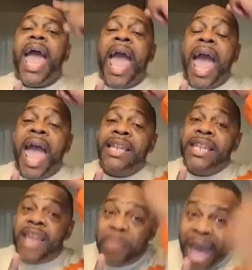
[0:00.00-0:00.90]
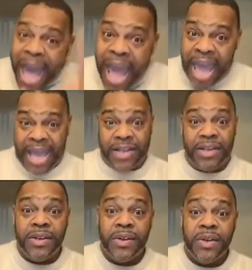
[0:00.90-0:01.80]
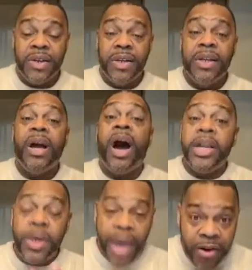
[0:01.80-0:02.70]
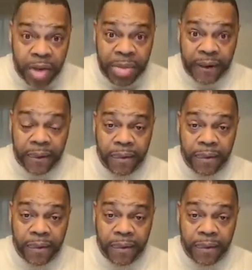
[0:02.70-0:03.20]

and the bad. Are you hearing me?